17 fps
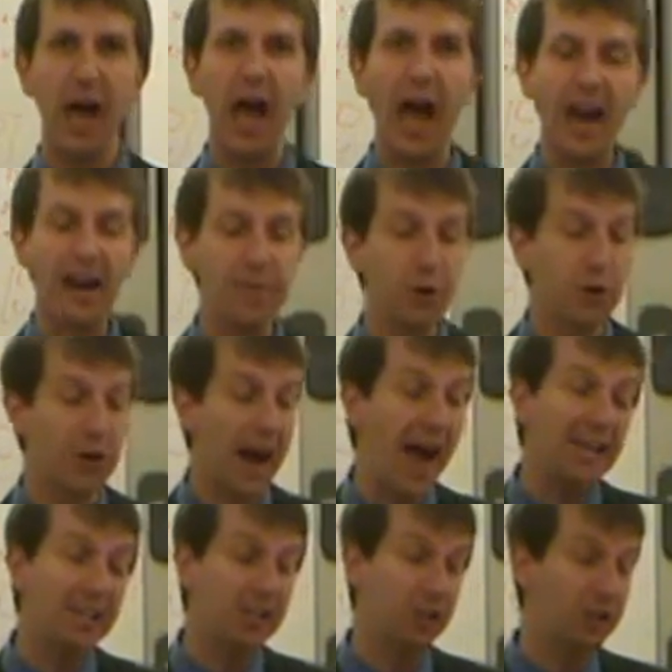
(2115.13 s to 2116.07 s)
And if you can
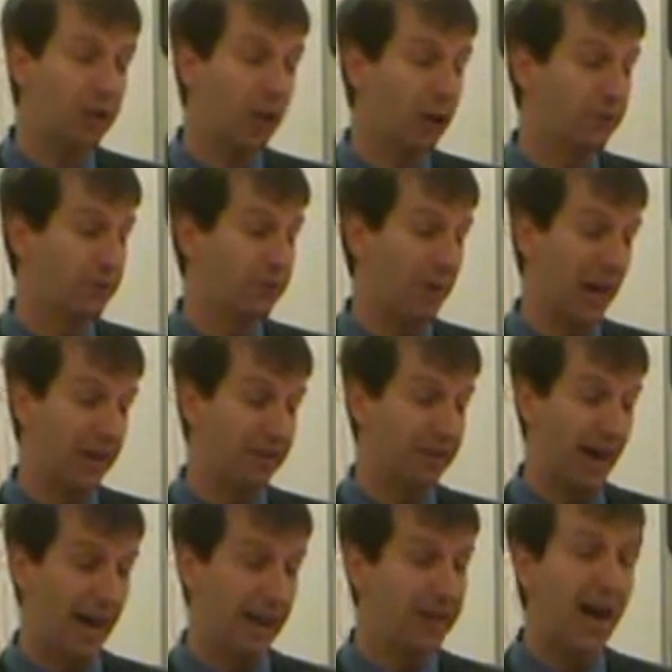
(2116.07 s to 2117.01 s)
ask yourself of
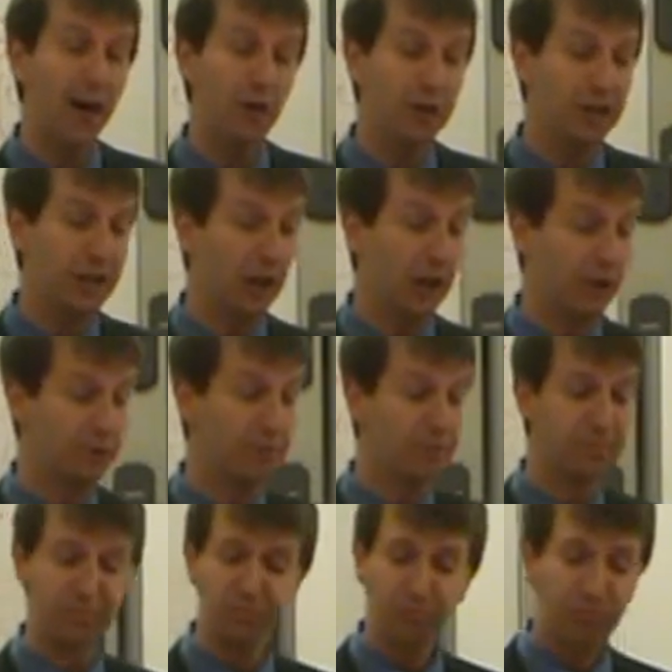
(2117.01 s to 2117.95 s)
that not only
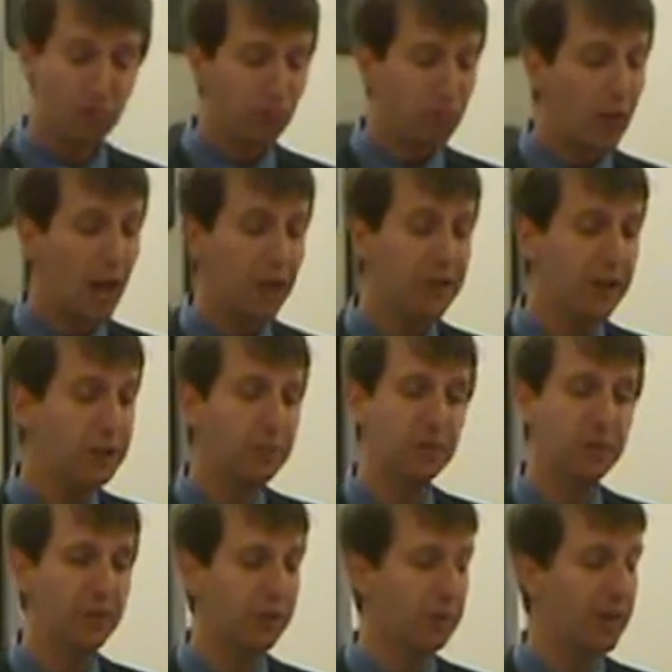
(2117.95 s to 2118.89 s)
of this
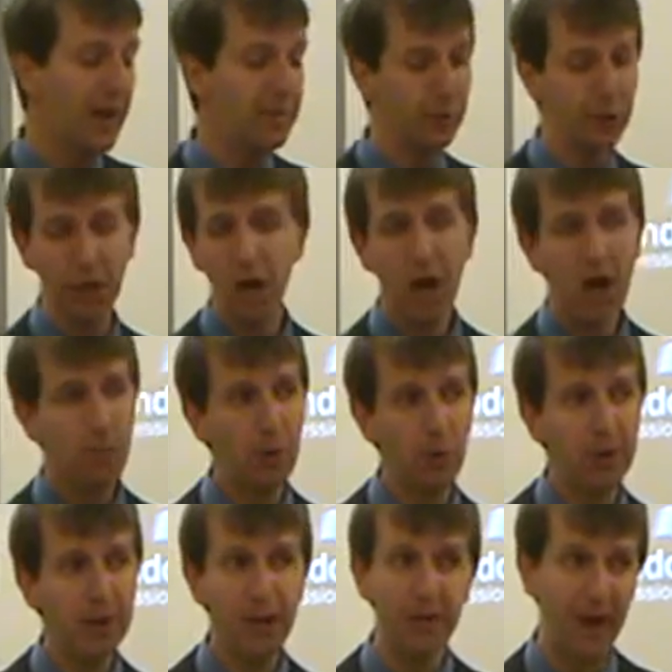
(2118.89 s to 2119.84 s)
specific paper, but
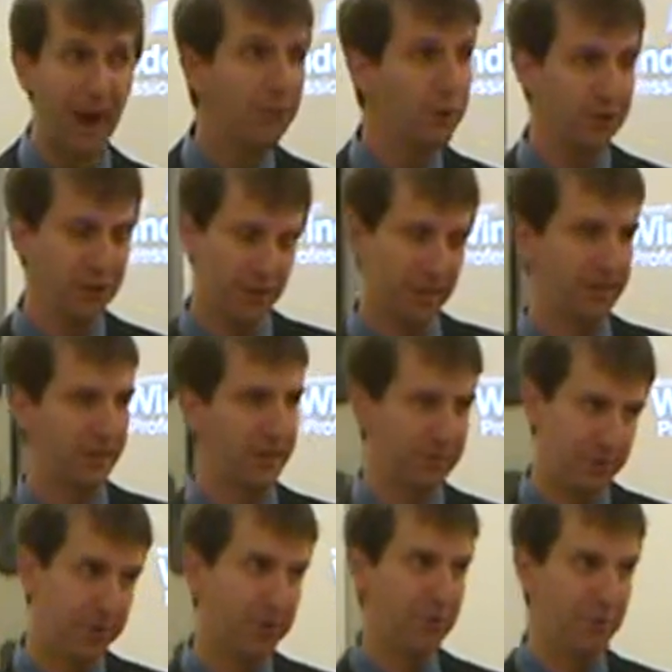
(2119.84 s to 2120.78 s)
really of everything that you
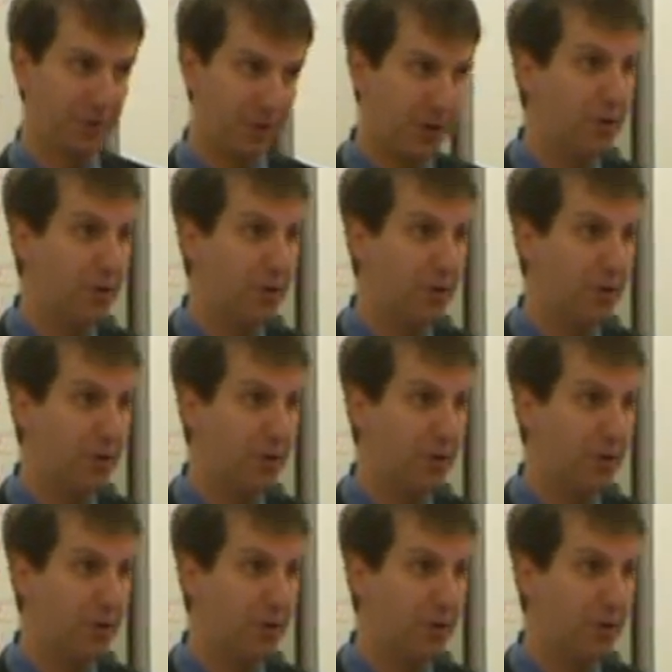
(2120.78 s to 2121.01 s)
do,